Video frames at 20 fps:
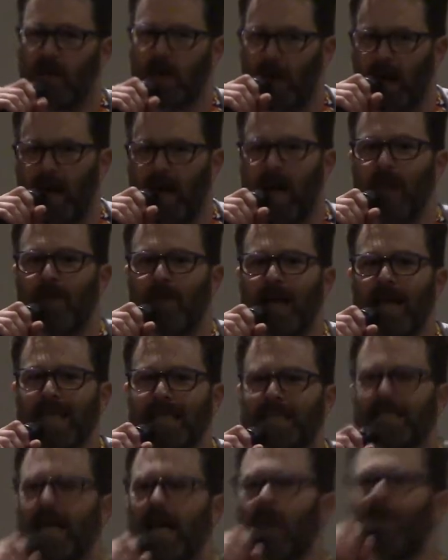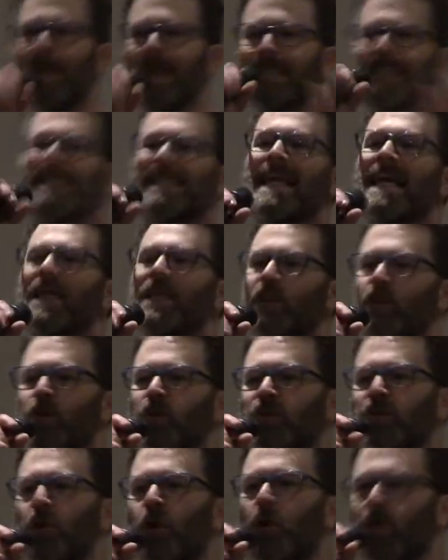And I'm not, I'm not 10
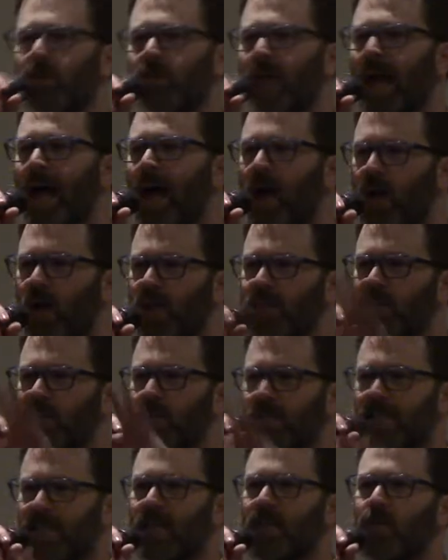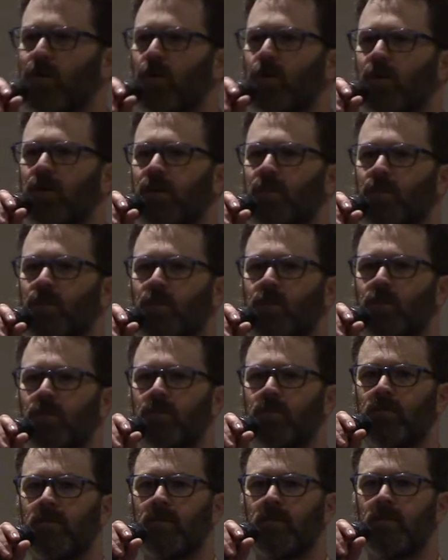years old now. Is there a 10 year old in the
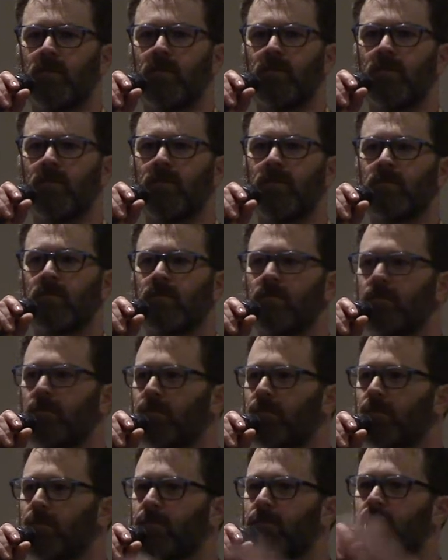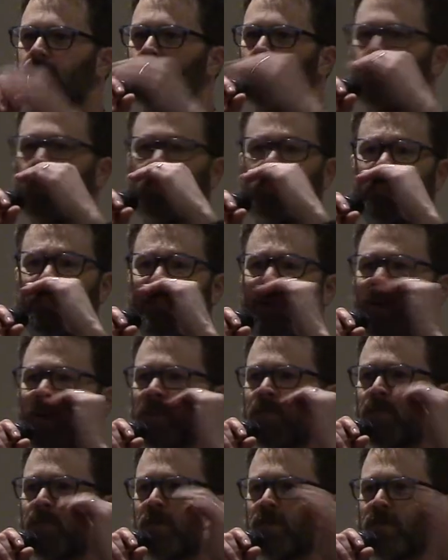room? Who's the
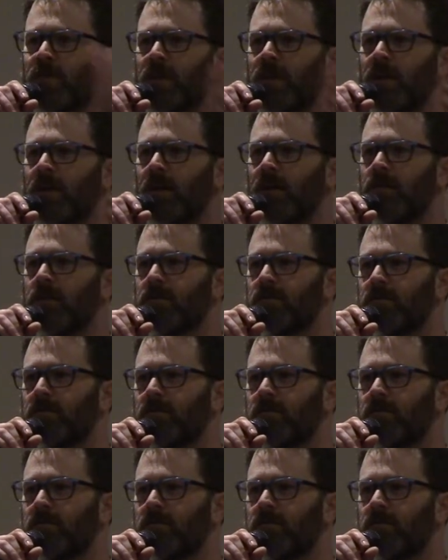youngest person here?